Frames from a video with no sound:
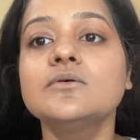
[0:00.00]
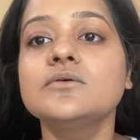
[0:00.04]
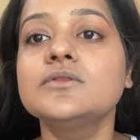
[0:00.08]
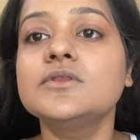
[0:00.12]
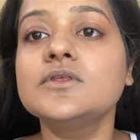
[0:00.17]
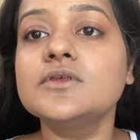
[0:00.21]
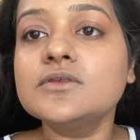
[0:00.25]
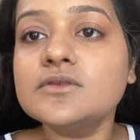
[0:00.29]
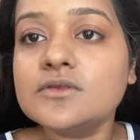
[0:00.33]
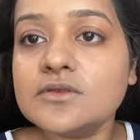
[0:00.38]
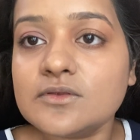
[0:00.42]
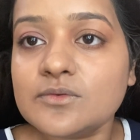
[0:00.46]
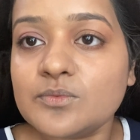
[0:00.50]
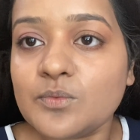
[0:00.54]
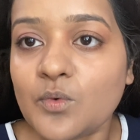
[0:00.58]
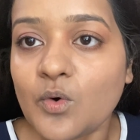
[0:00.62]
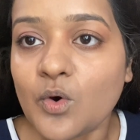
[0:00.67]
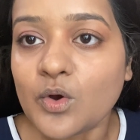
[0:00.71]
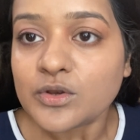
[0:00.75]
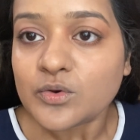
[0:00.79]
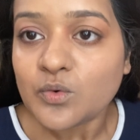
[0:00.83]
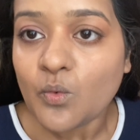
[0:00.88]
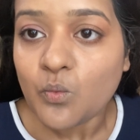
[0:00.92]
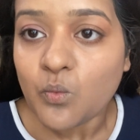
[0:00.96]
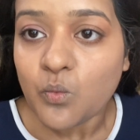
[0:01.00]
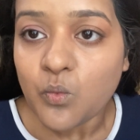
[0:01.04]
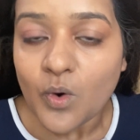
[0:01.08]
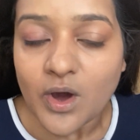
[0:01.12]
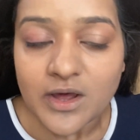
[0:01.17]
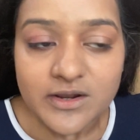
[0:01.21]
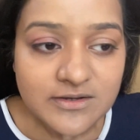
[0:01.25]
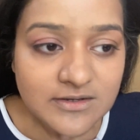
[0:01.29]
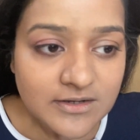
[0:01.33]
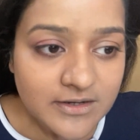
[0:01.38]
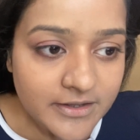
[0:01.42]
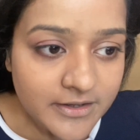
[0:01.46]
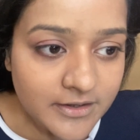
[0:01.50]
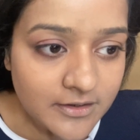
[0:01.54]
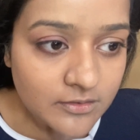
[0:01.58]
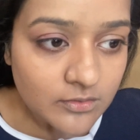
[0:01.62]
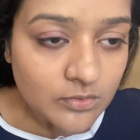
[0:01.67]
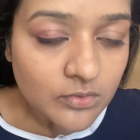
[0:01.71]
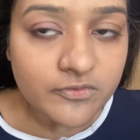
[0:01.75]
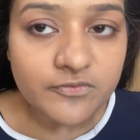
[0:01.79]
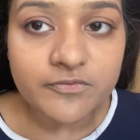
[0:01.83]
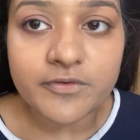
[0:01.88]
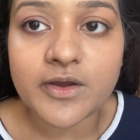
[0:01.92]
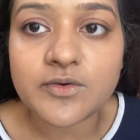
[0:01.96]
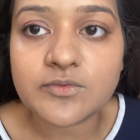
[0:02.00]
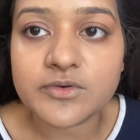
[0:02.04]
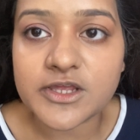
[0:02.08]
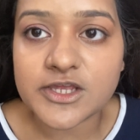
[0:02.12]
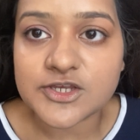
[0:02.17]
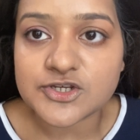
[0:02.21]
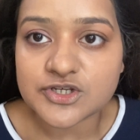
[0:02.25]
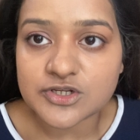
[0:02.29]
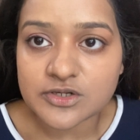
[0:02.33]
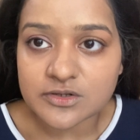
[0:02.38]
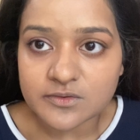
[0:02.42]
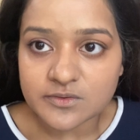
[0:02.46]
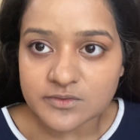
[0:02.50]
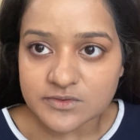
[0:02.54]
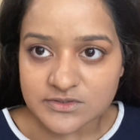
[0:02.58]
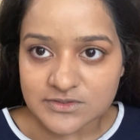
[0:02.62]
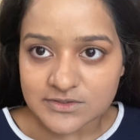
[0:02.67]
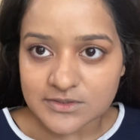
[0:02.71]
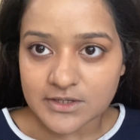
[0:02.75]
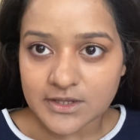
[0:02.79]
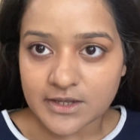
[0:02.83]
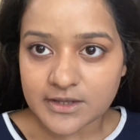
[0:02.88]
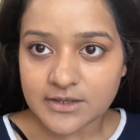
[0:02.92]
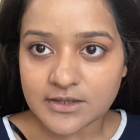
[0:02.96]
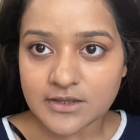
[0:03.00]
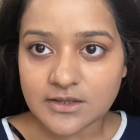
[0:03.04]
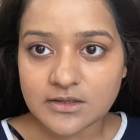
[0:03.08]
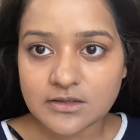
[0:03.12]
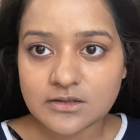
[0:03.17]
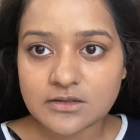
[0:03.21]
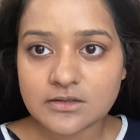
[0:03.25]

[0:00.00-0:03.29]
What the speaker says: this is what one layer of foundation looks like.